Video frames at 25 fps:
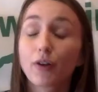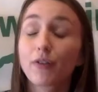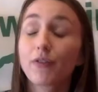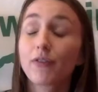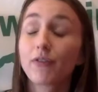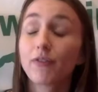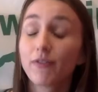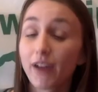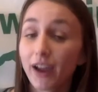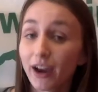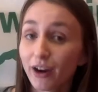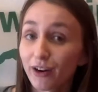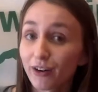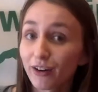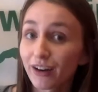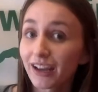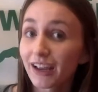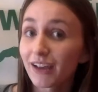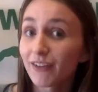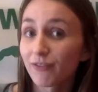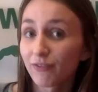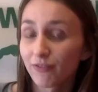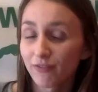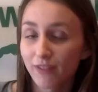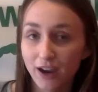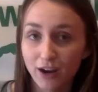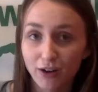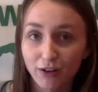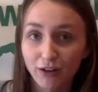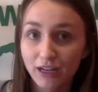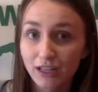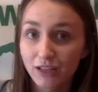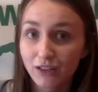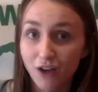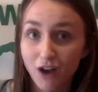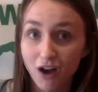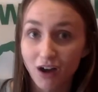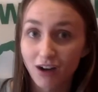a very,
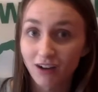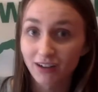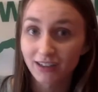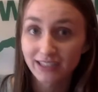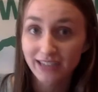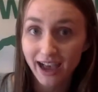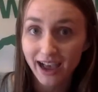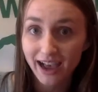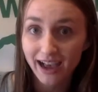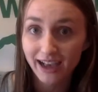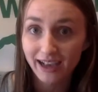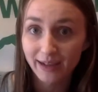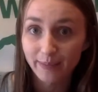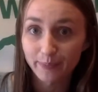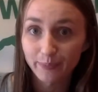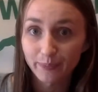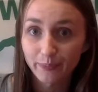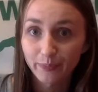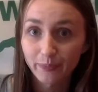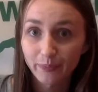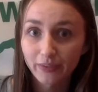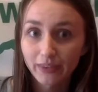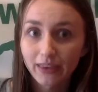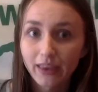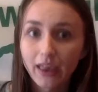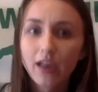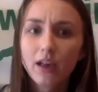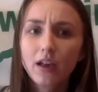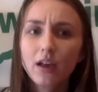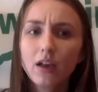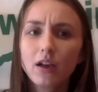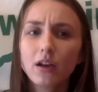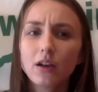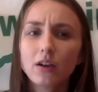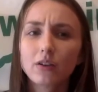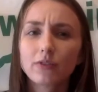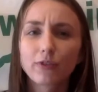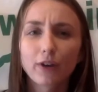very long time.
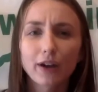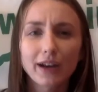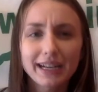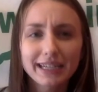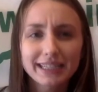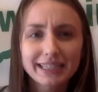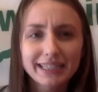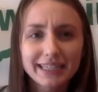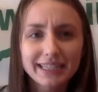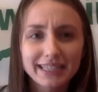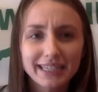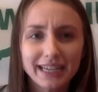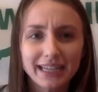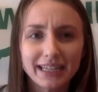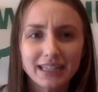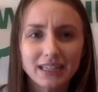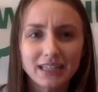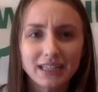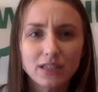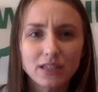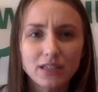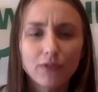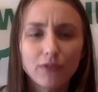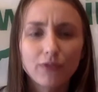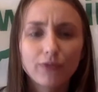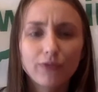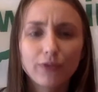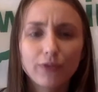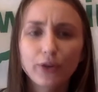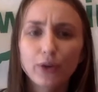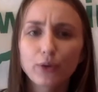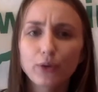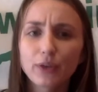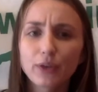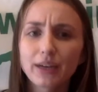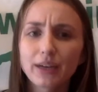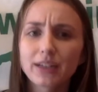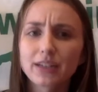For instance,
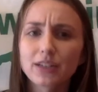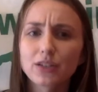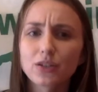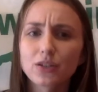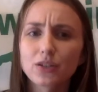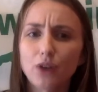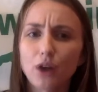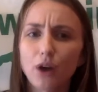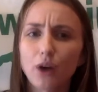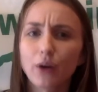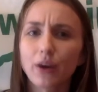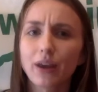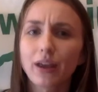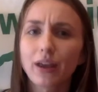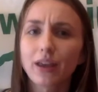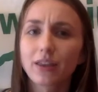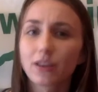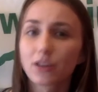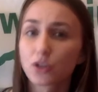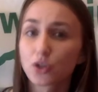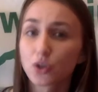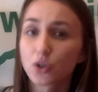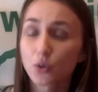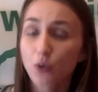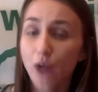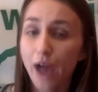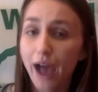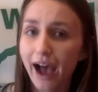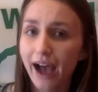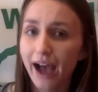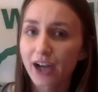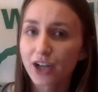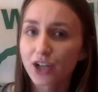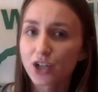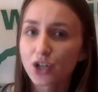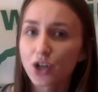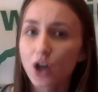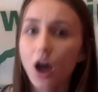food that is thrown in the
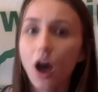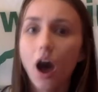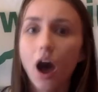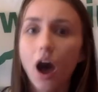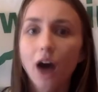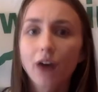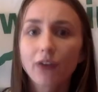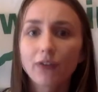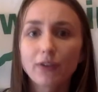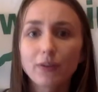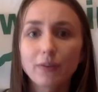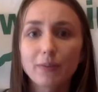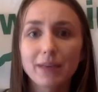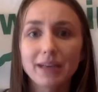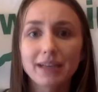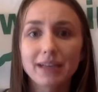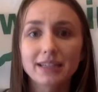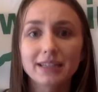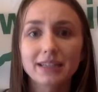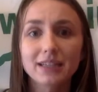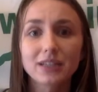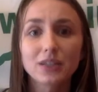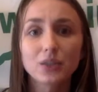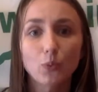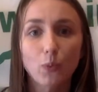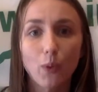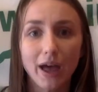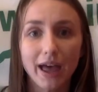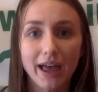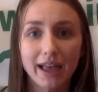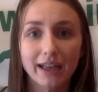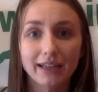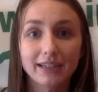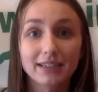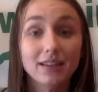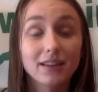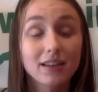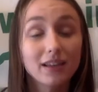trash often makes its
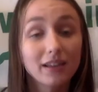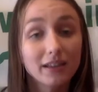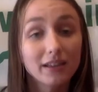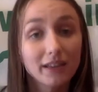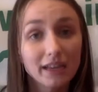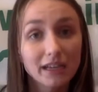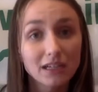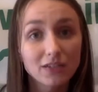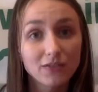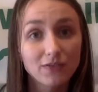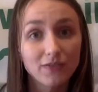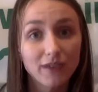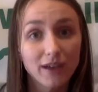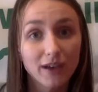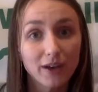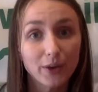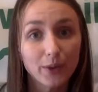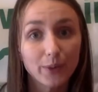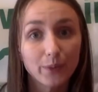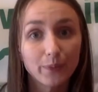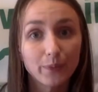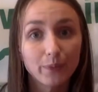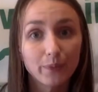way to the landfill.